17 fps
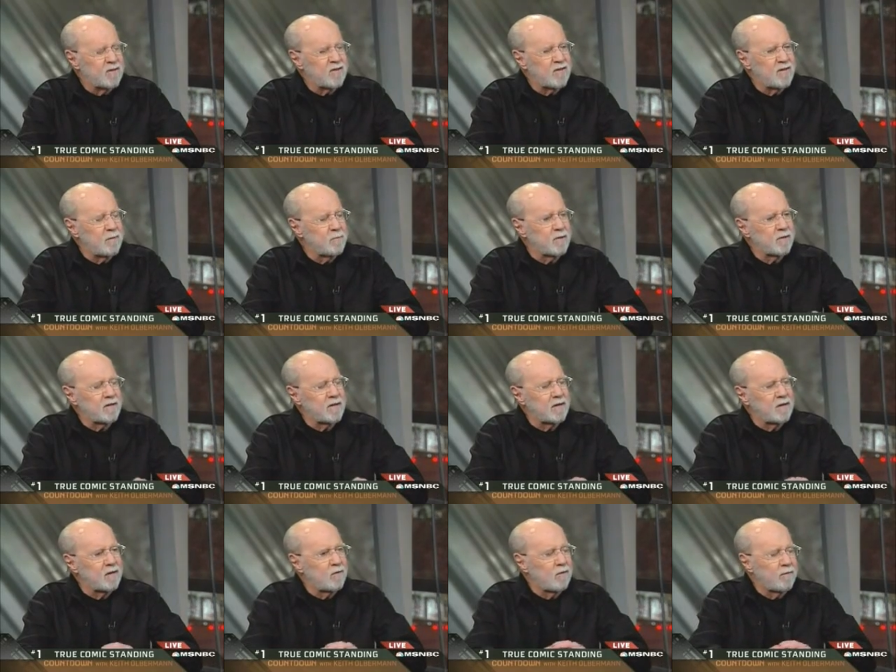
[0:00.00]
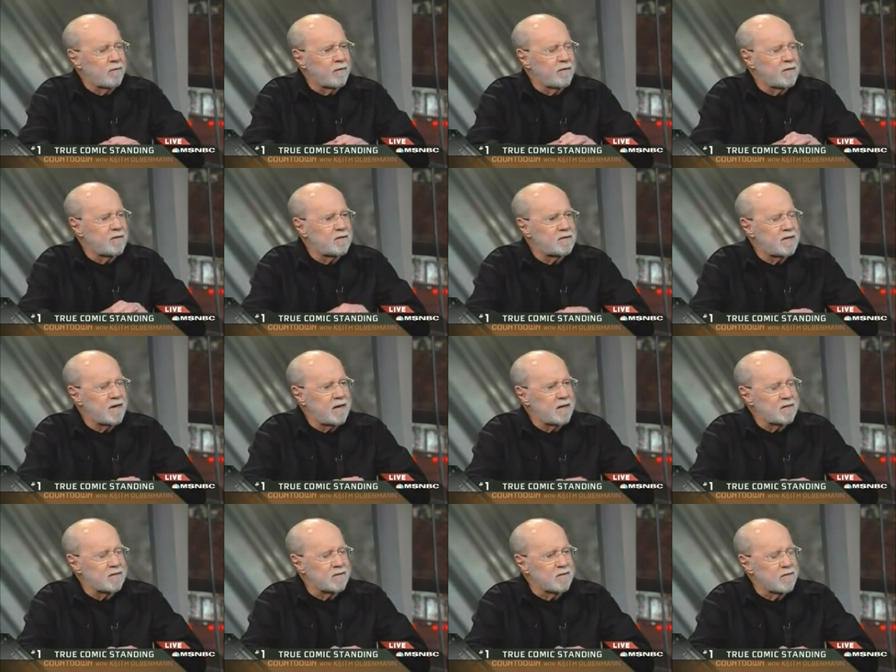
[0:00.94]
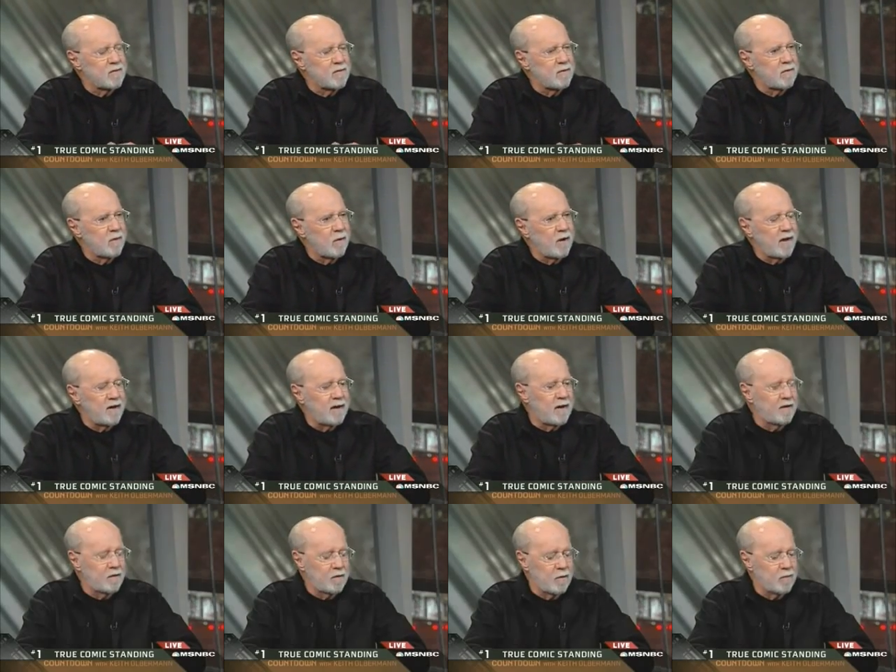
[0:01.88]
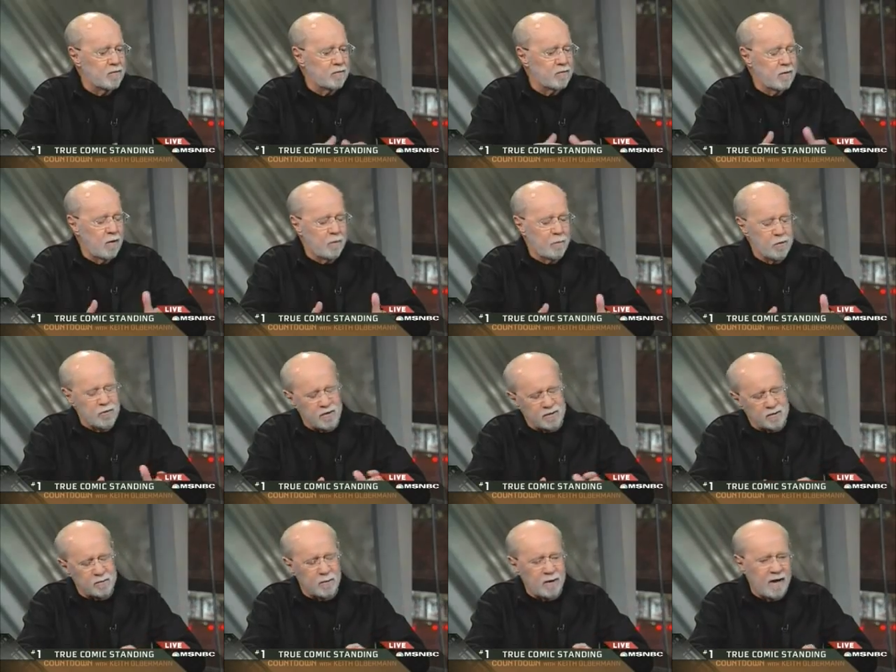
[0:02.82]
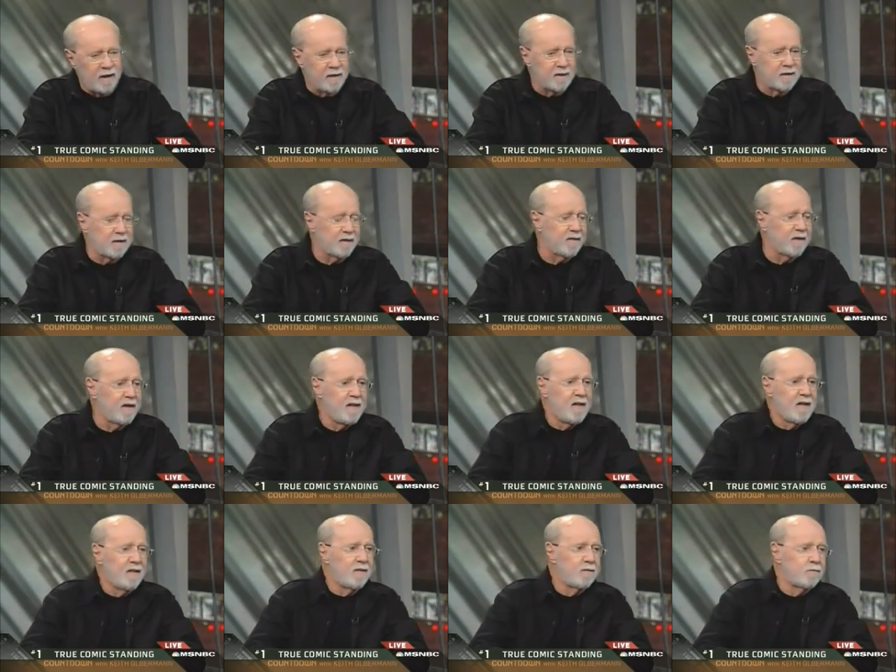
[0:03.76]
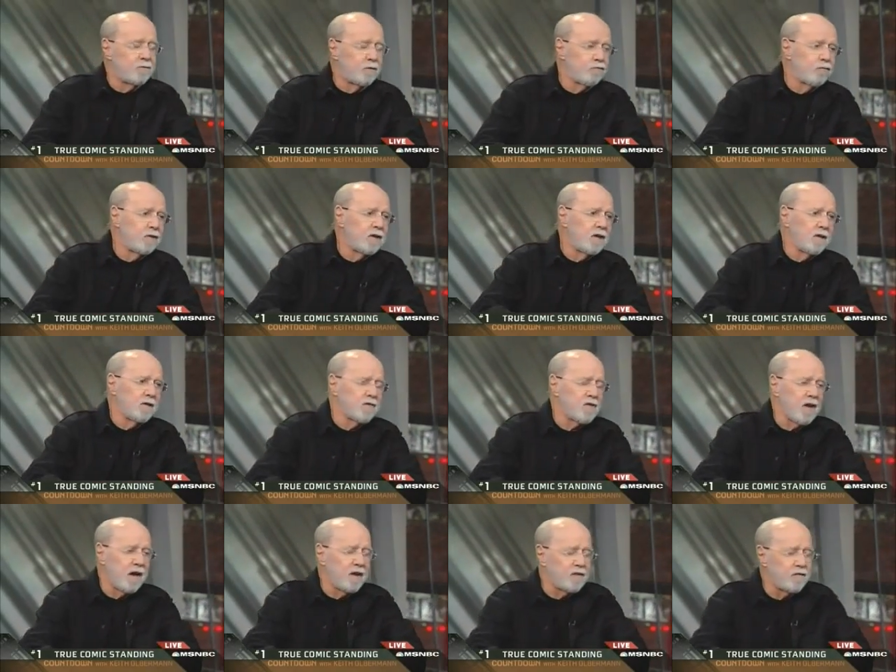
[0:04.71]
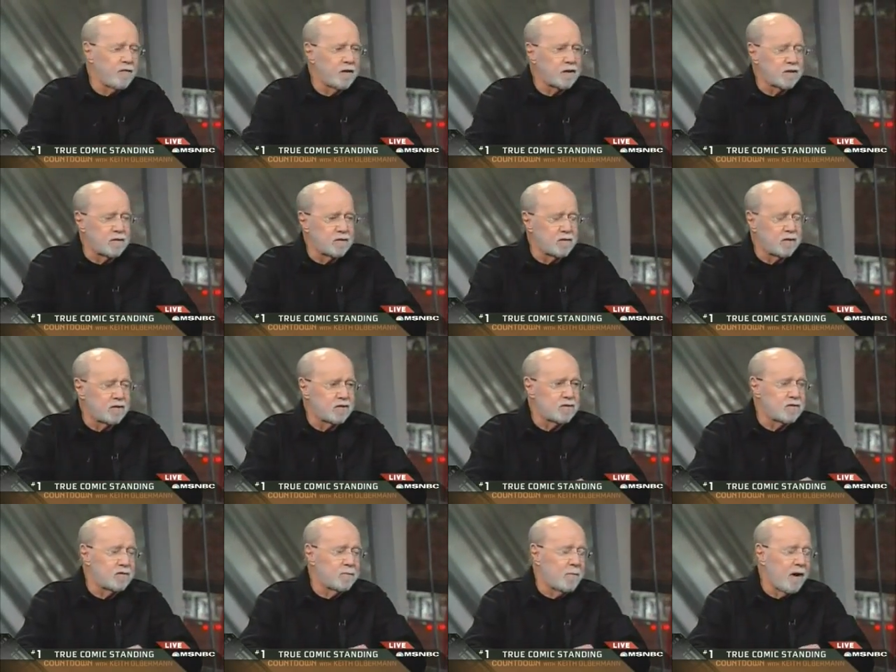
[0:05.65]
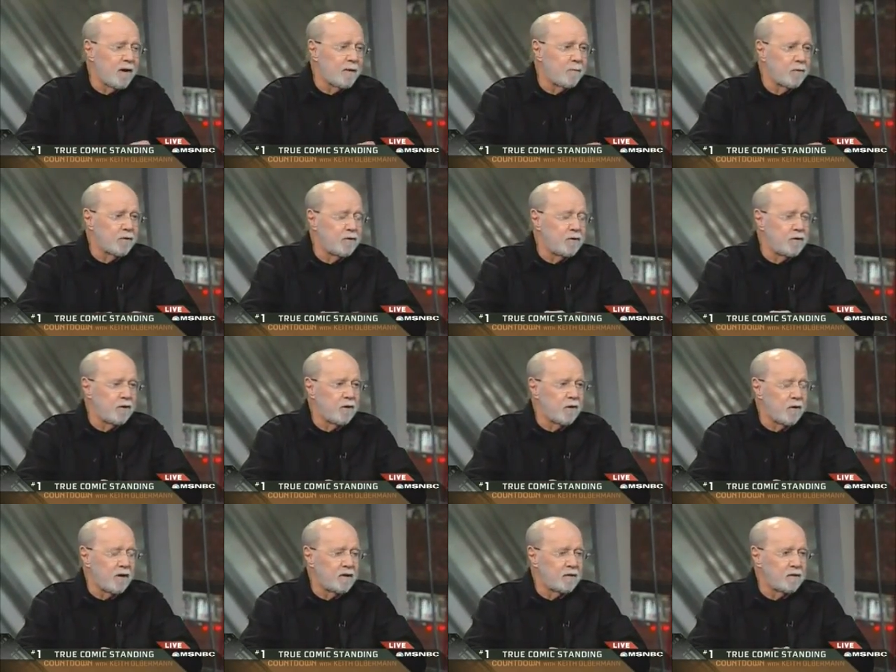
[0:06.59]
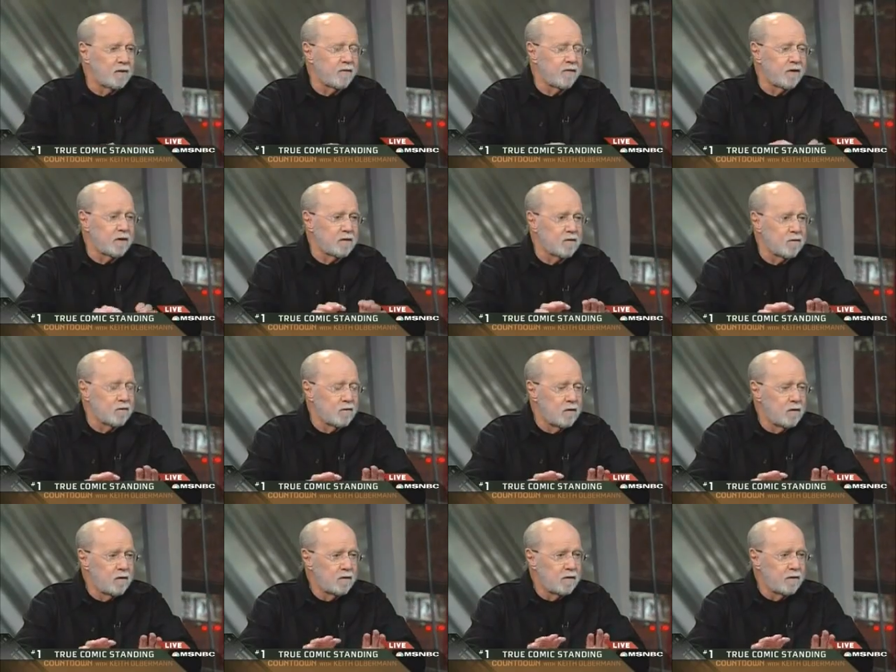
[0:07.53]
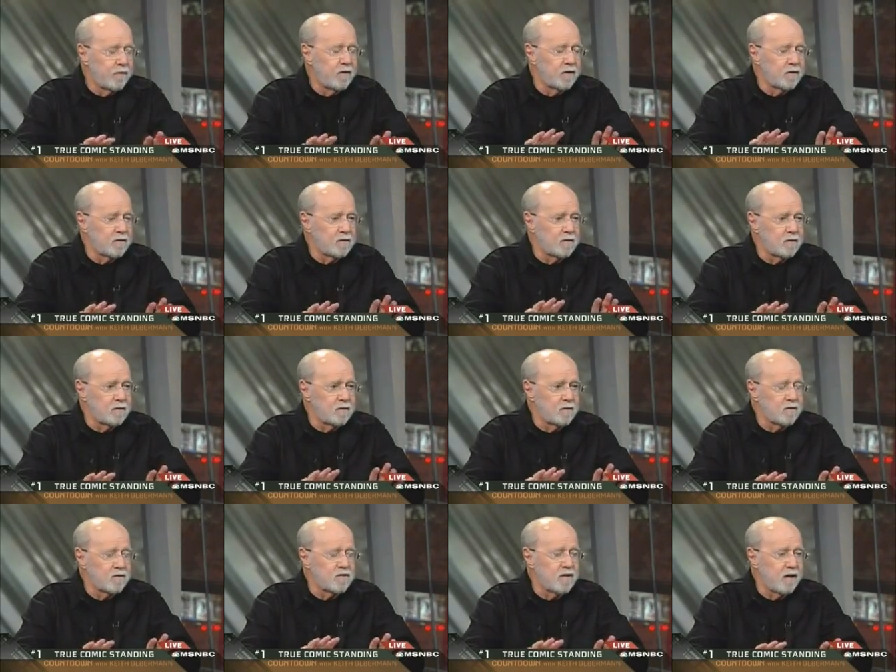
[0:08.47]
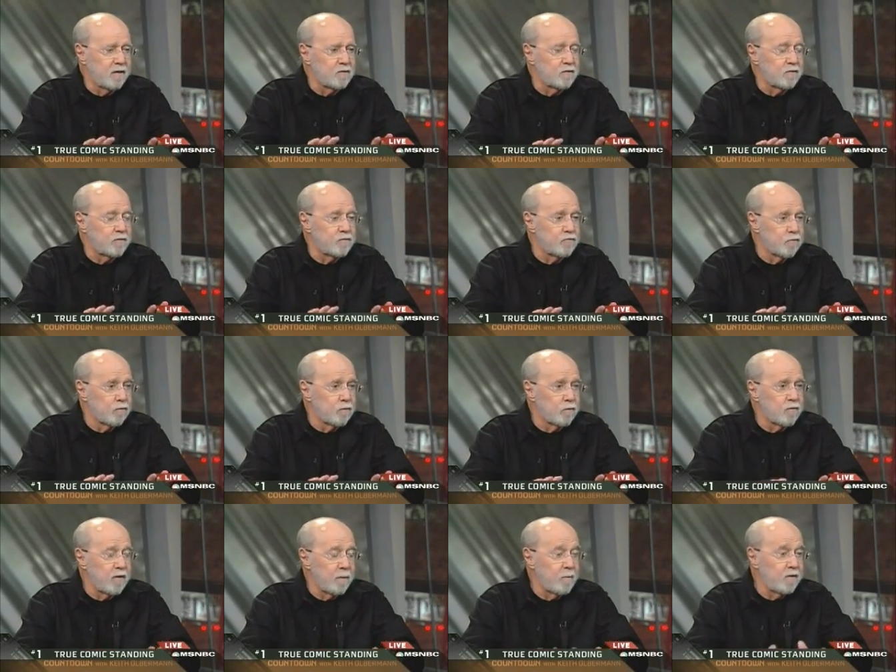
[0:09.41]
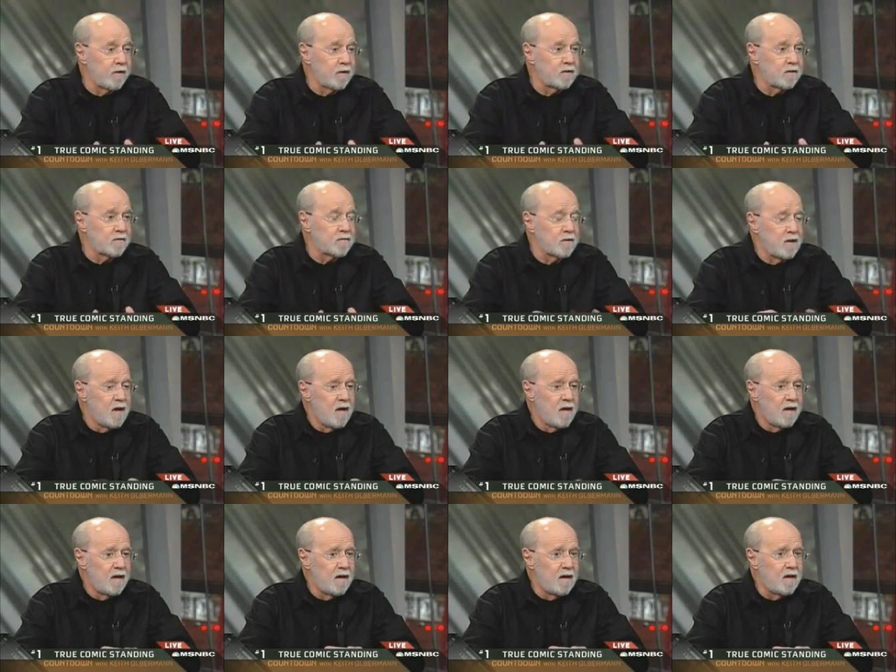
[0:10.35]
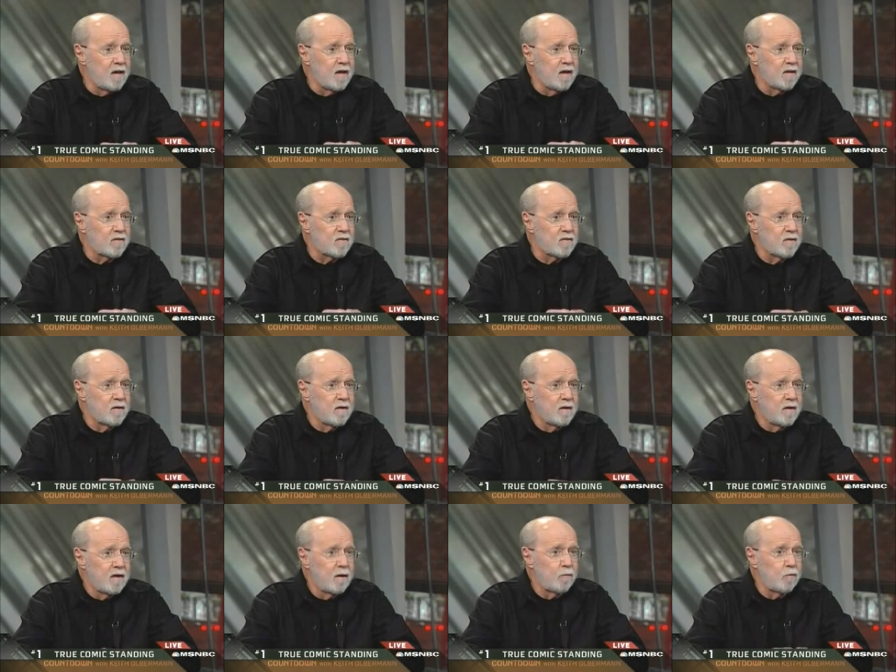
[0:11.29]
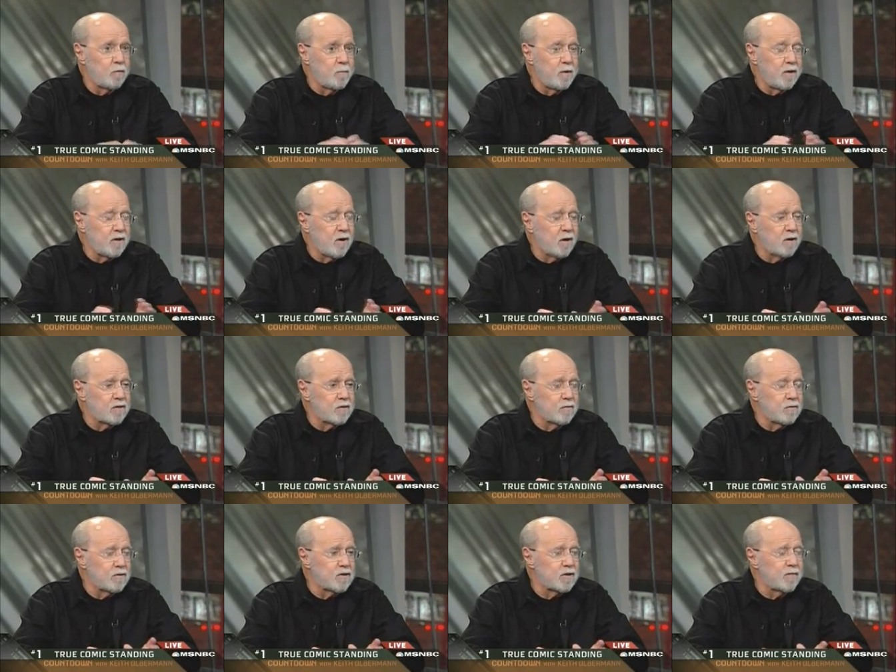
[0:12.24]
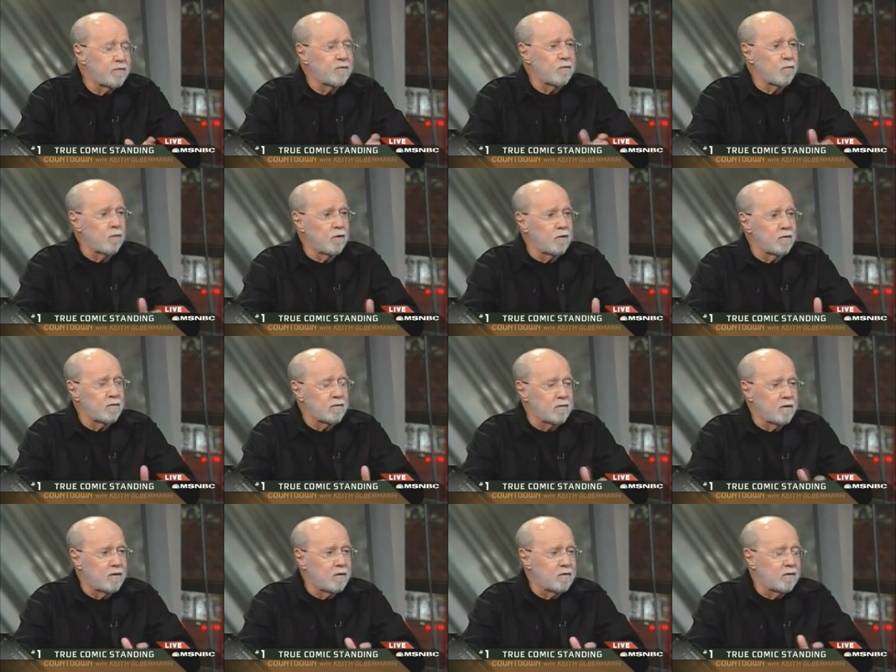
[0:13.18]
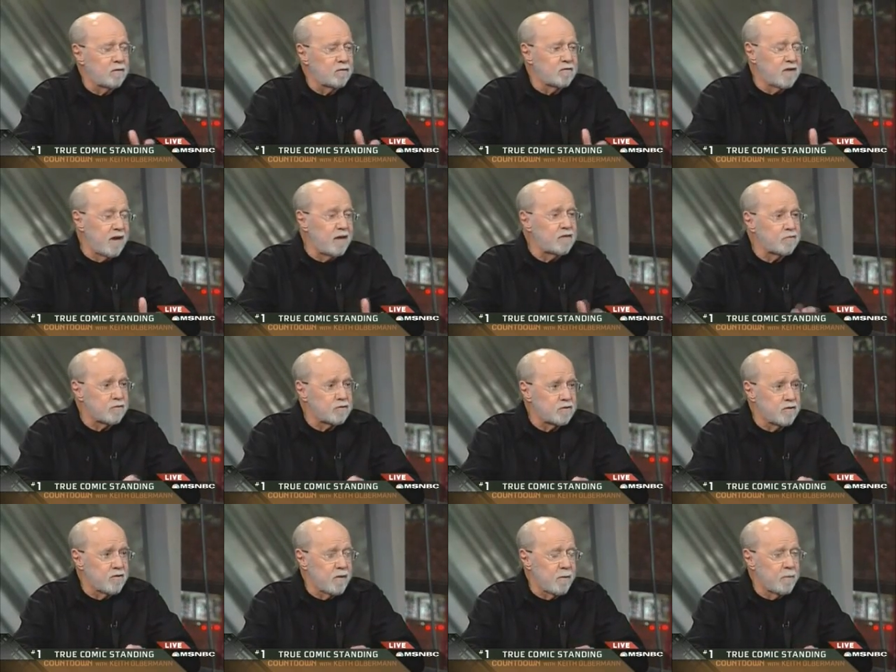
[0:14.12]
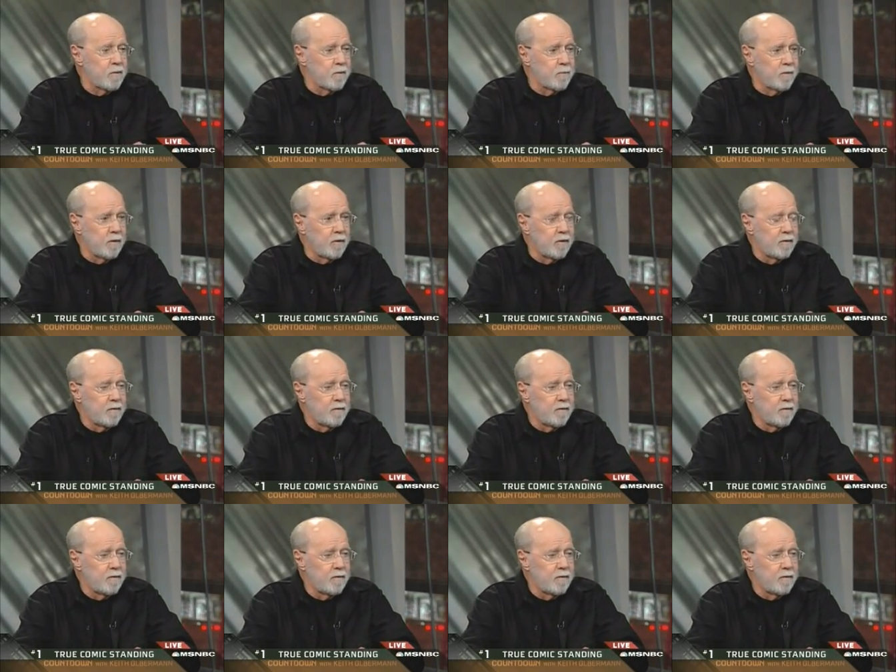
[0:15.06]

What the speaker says: It just seems that they get off on these tangents, you know, and of course the homosexuality and the reading of science fiction, such as the Bible, and giving it the standard of truth. I mean, it would be cartoonish if it weren't, dangerous to some people.